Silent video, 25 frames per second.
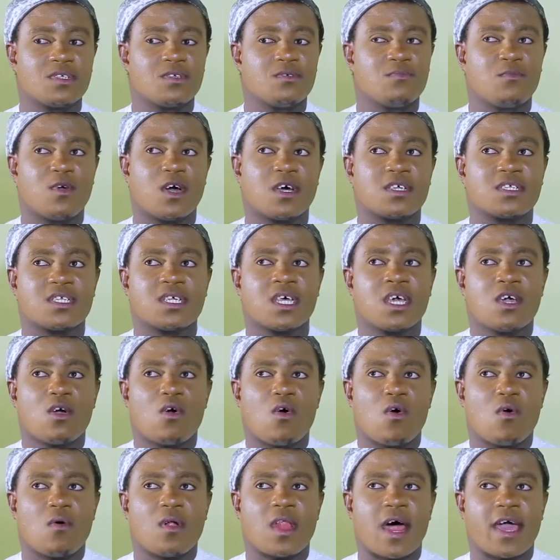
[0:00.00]
Because,
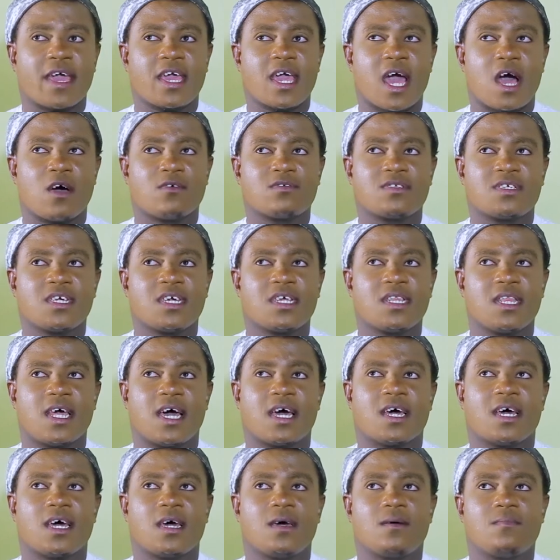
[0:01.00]
like, I'll say
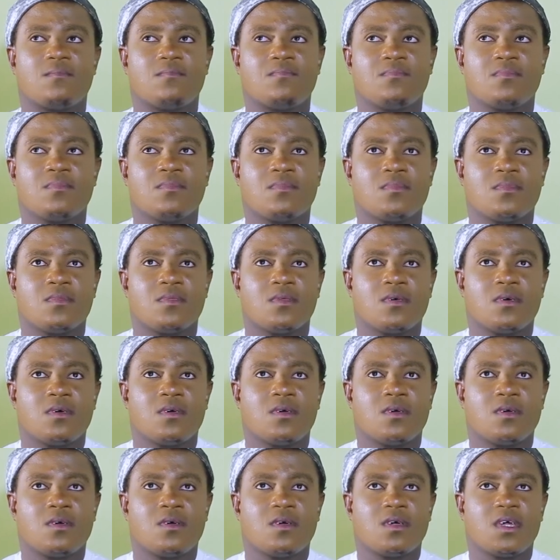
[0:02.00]
that
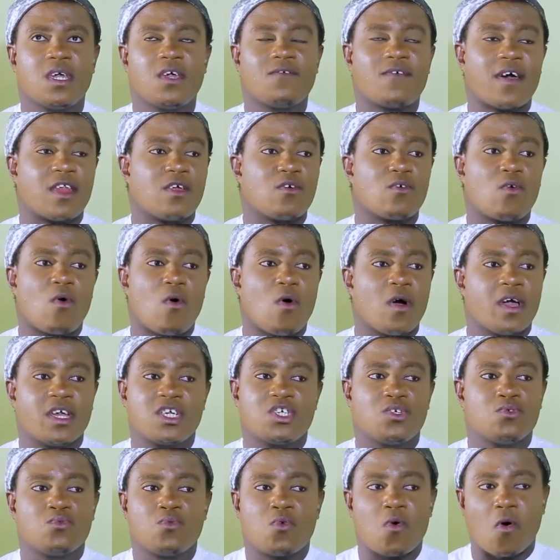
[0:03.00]
if I don't call
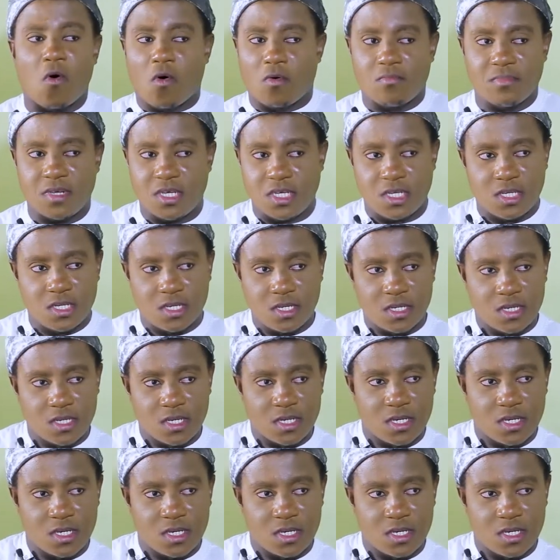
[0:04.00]
her, she won't call me.